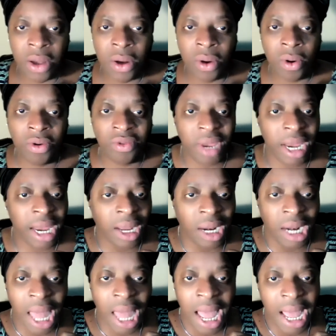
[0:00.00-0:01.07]
oh, they
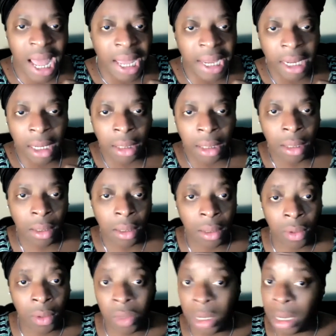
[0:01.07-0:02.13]
lying.
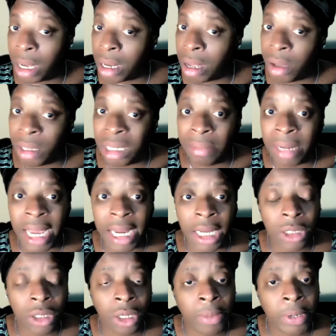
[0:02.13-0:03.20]
They're not calling them
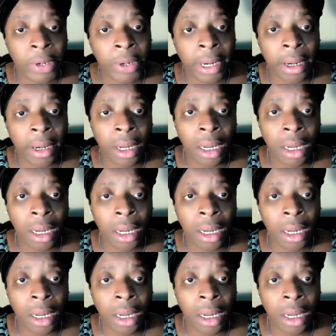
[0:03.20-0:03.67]
liars no more.